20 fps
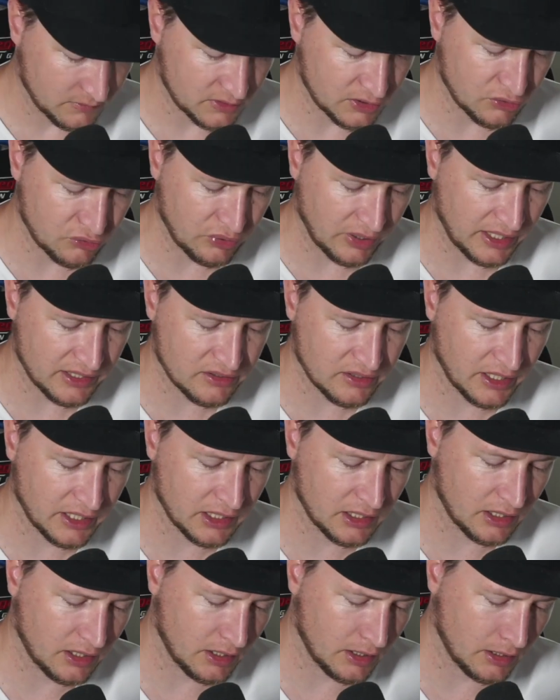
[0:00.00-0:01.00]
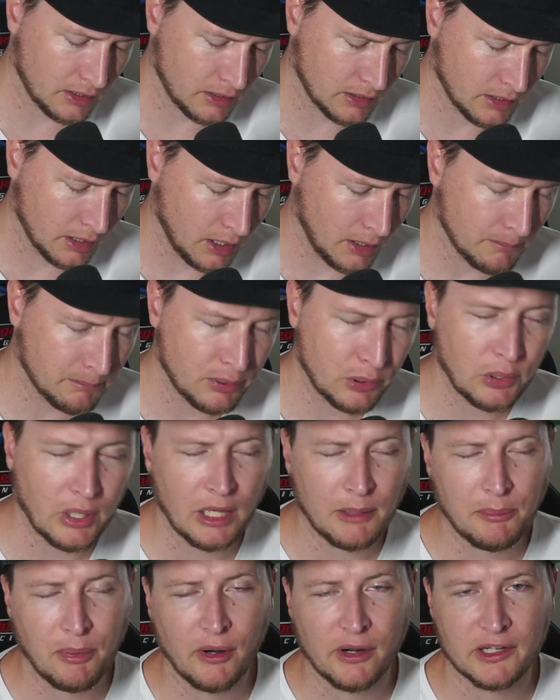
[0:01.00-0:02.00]
To translate the
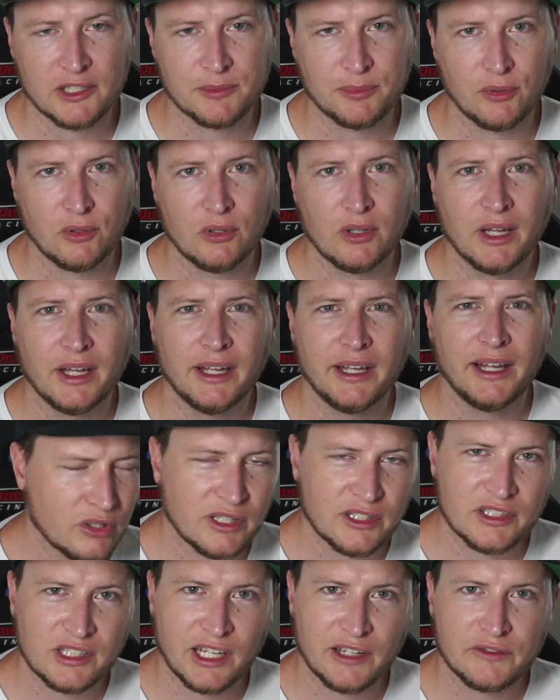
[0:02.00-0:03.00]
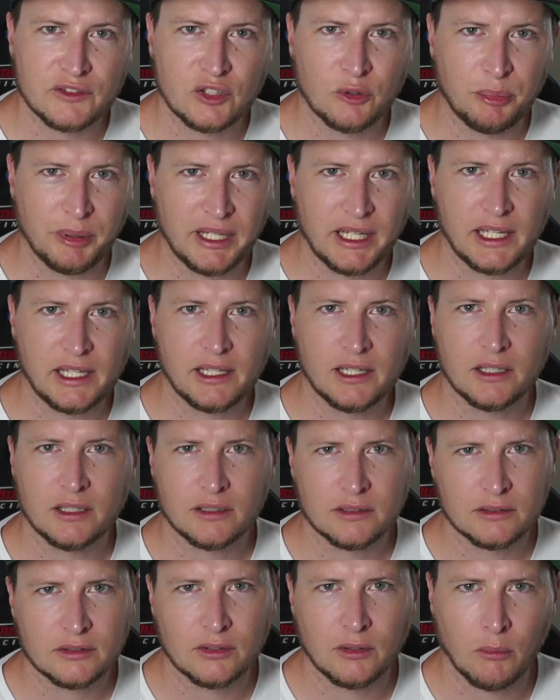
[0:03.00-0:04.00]
Pual participle, instead of to be,
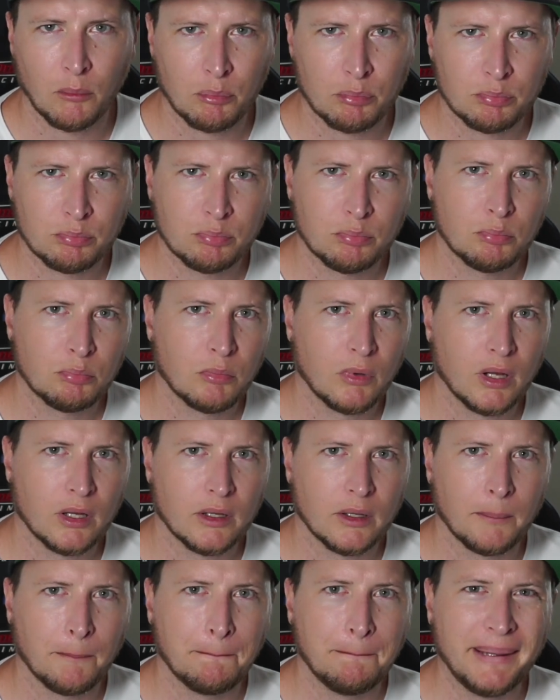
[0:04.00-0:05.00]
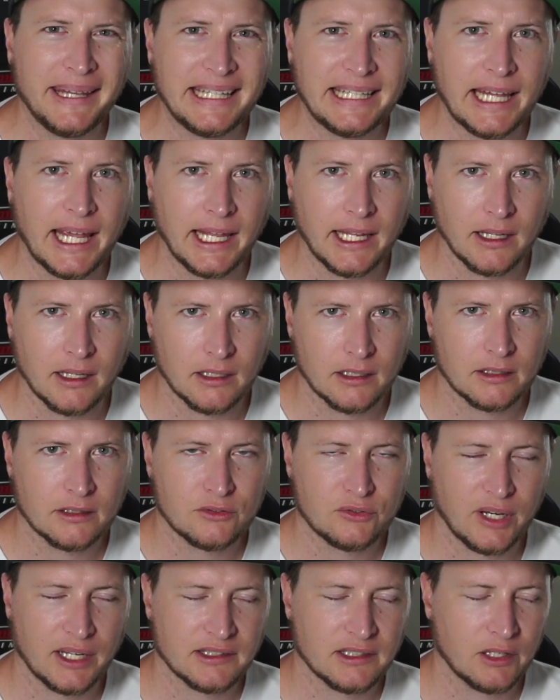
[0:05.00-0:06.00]
being,
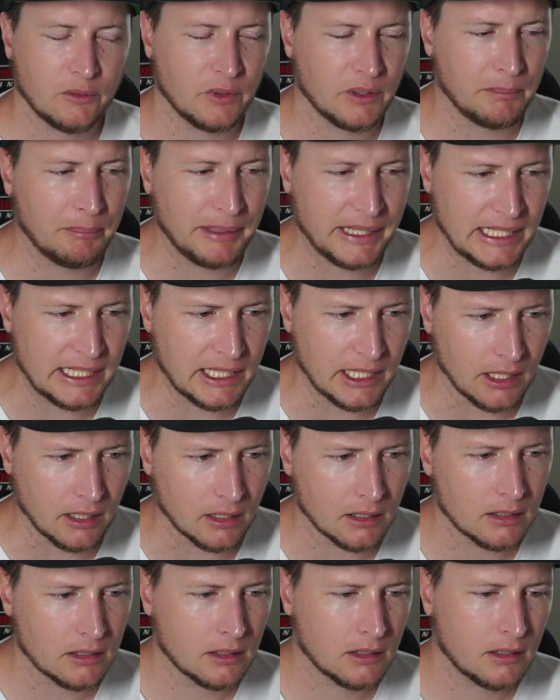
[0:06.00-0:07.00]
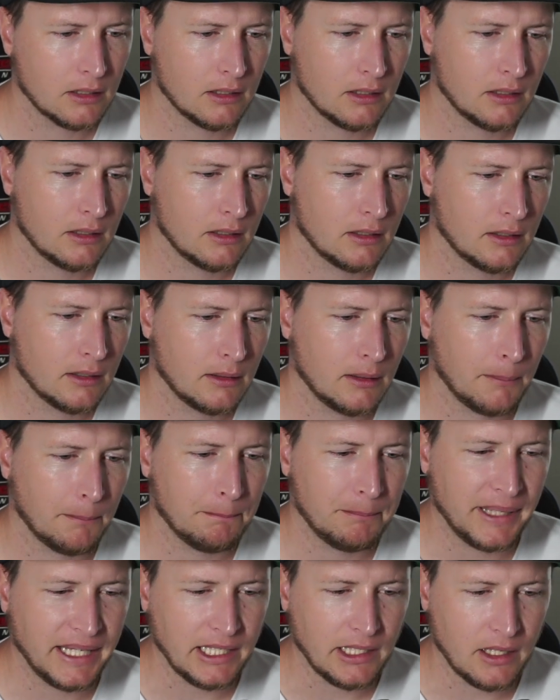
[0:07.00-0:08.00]
translate with being,
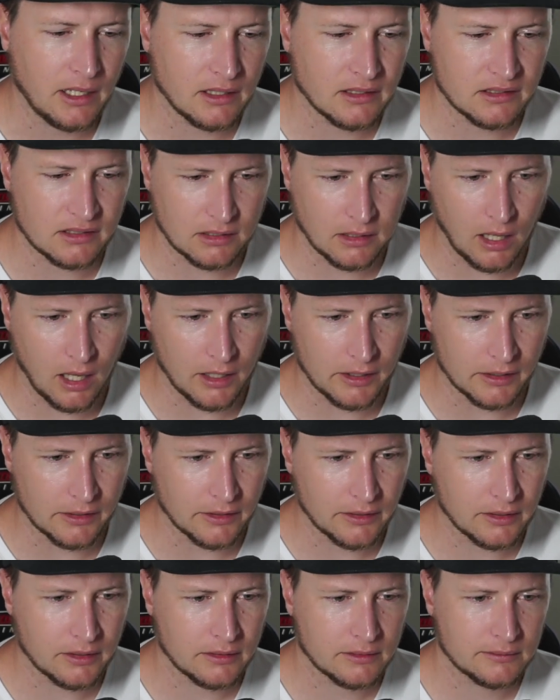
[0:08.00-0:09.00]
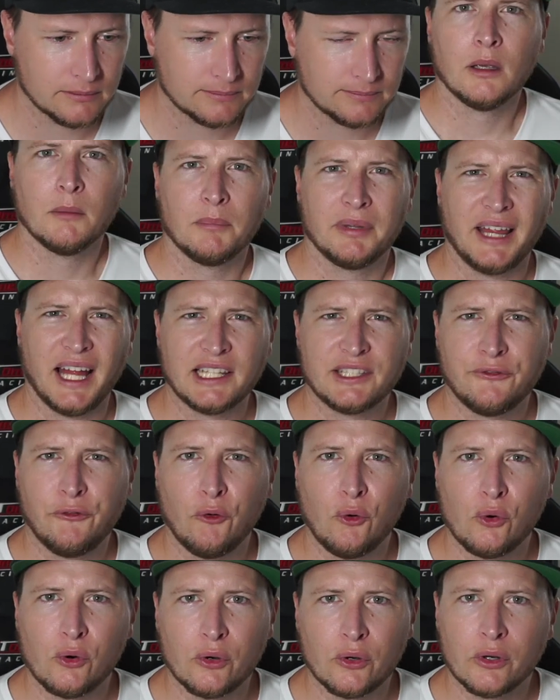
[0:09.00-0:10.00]
being slaughtered. But that's
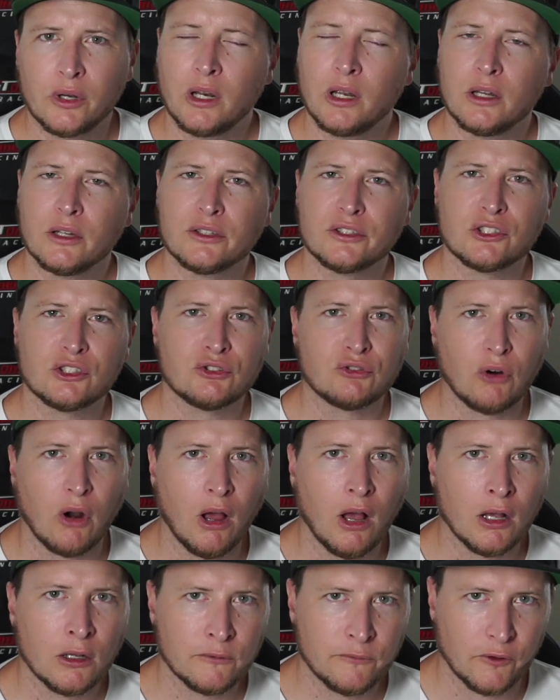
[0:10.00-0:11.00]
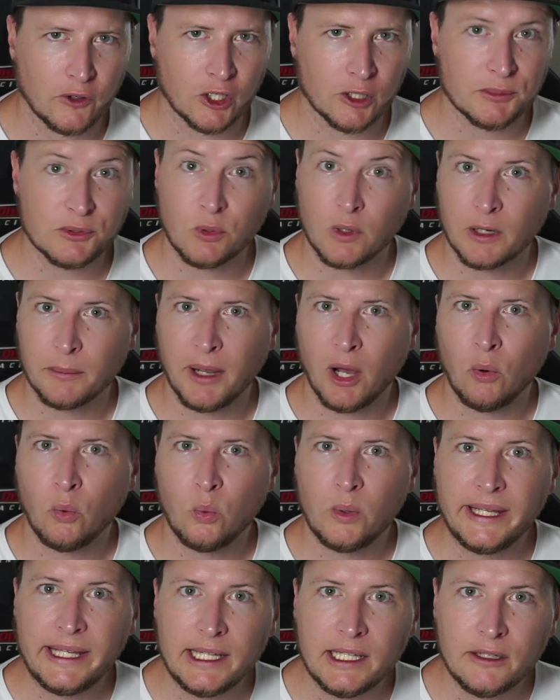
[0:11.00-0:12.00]
for strong verbs. What about
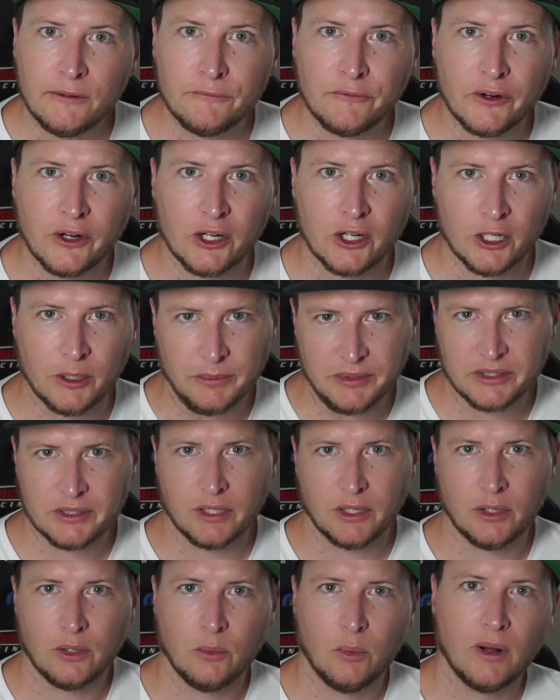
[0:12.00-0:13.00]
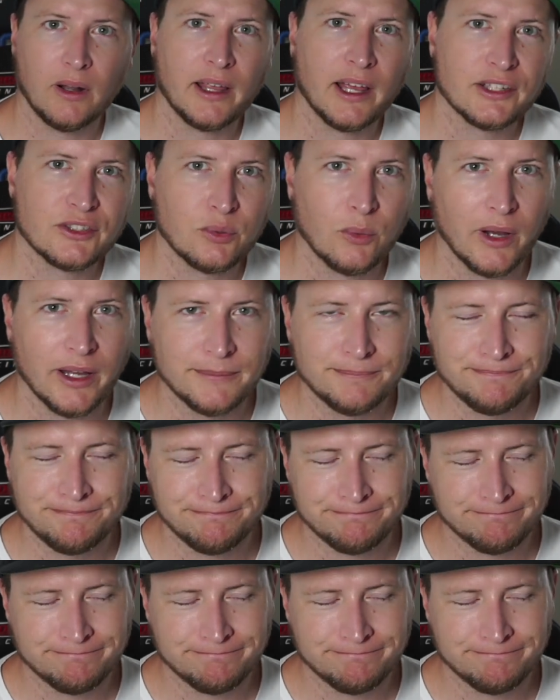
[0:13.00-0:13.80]
weak verbs? Well, guess what?